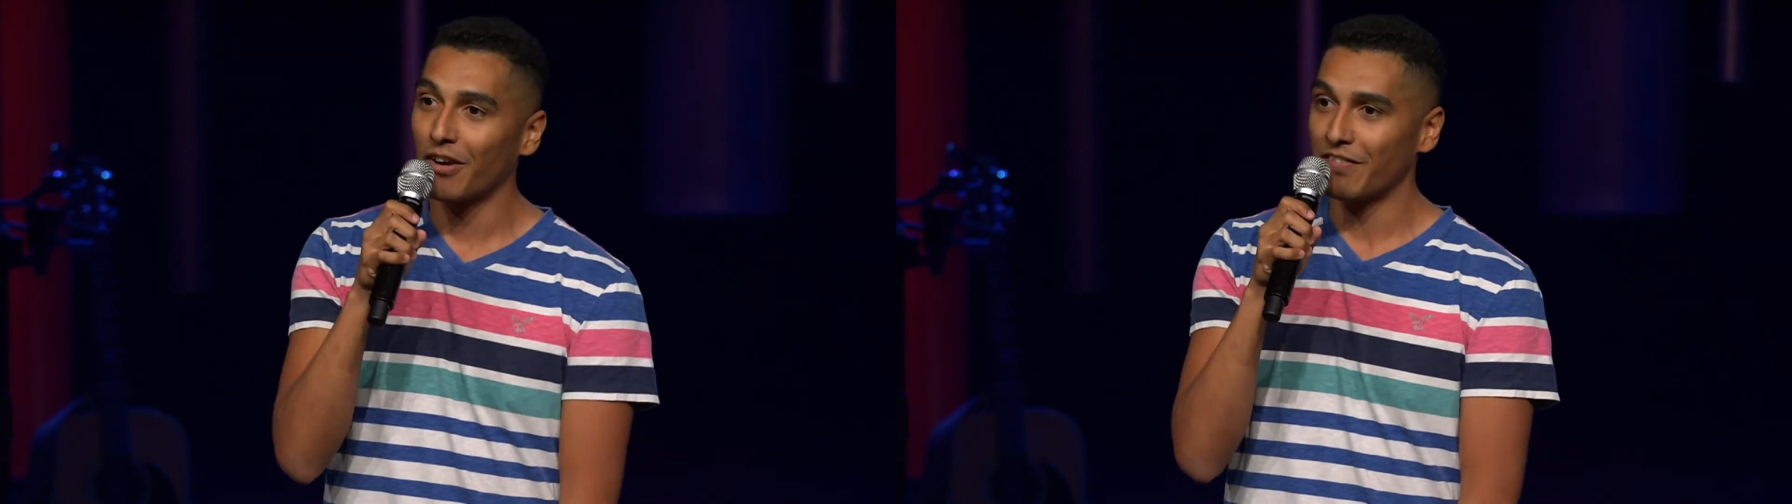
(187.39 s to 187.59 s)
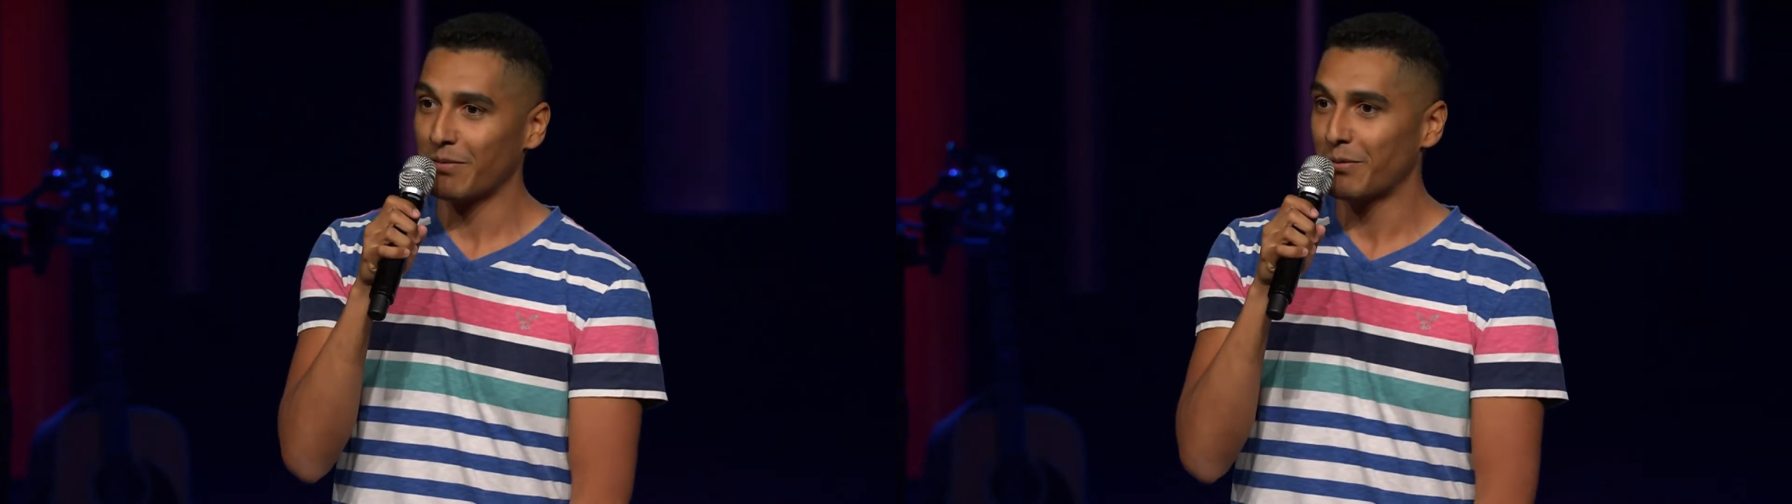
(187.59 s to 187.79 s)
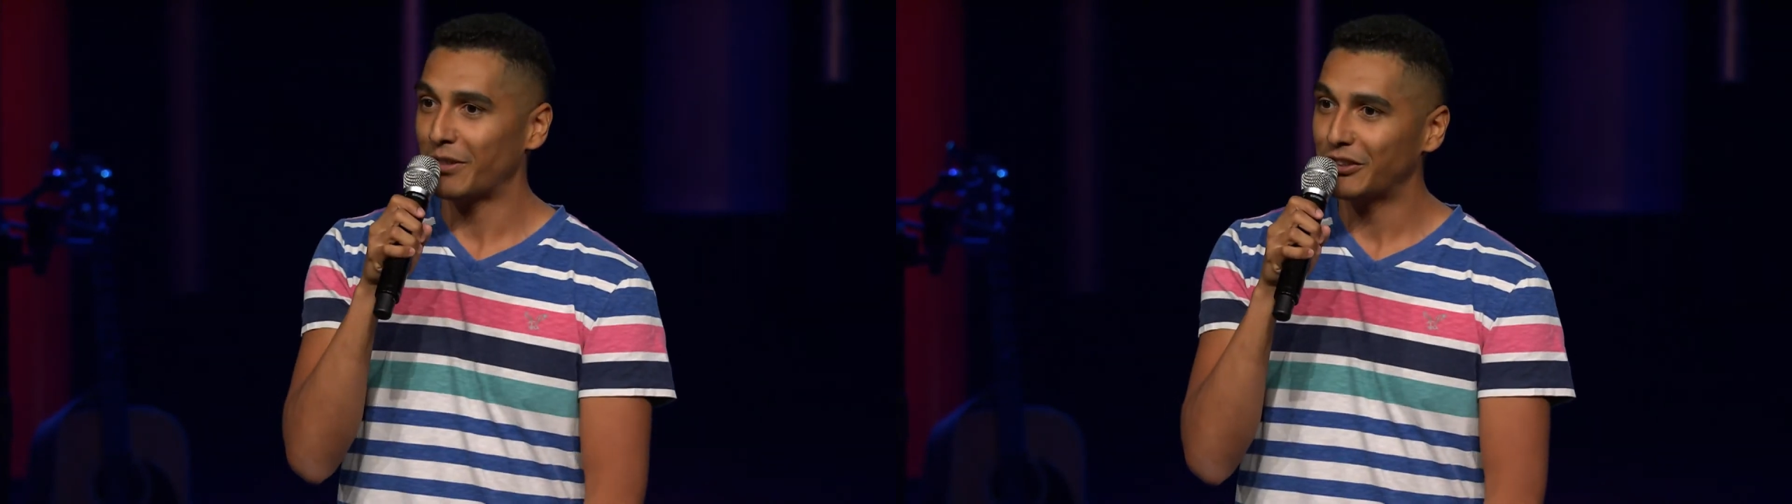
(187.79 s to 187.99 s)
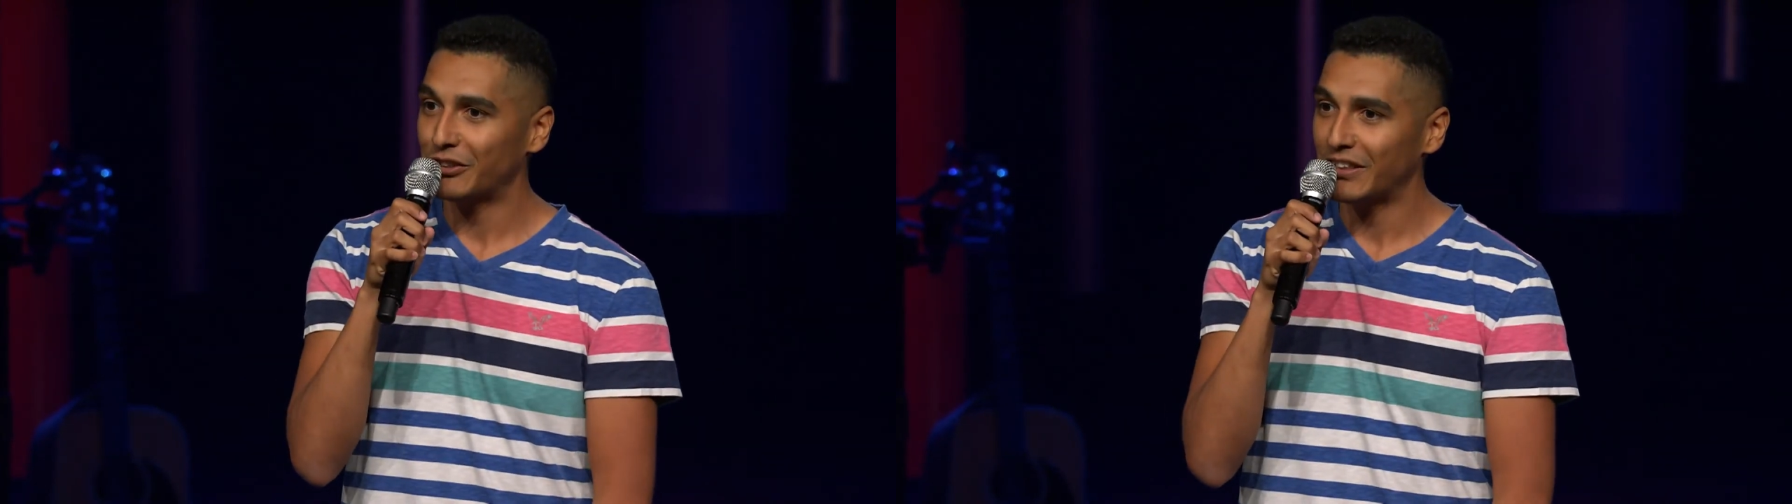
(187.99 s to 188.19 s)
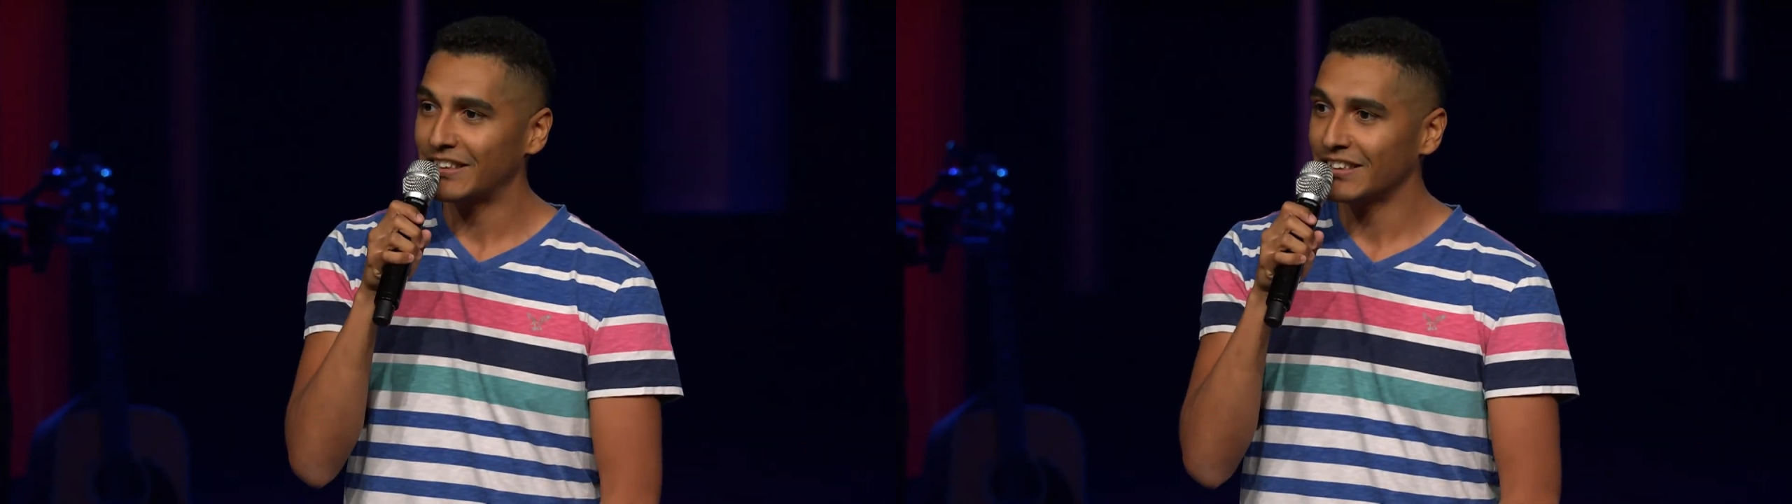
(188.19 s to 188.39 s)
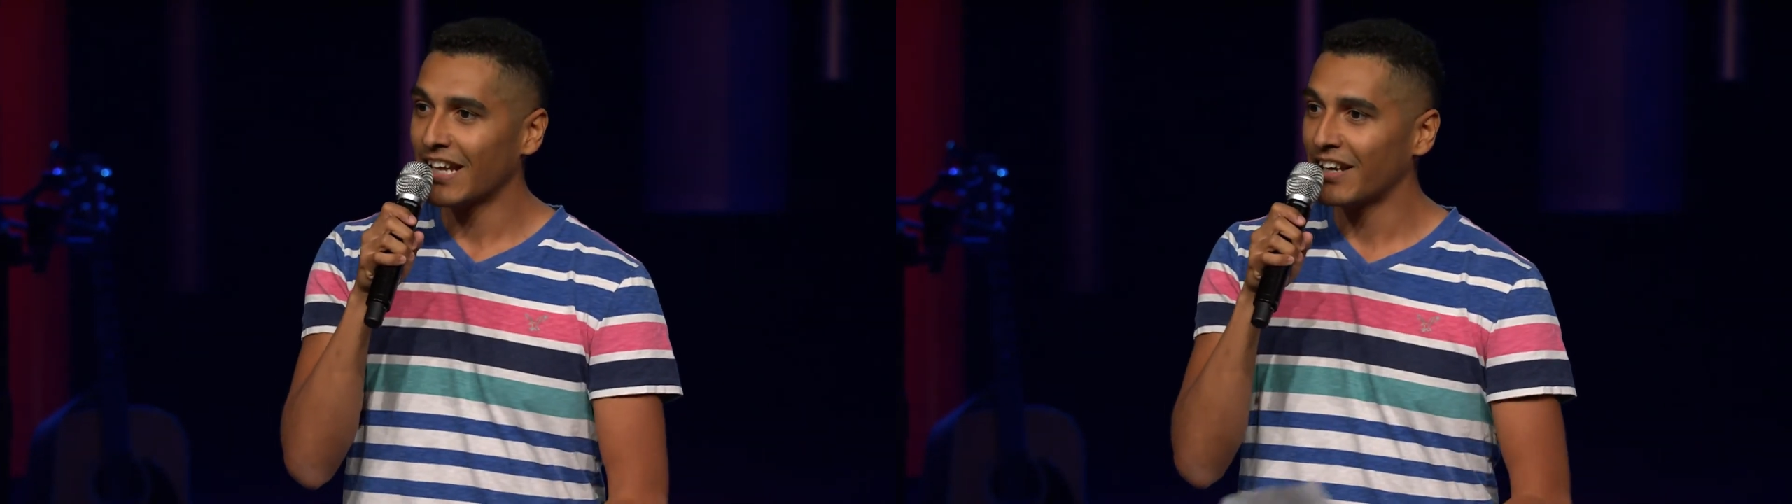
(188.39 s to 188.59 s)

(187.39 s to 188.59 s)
our family ministries,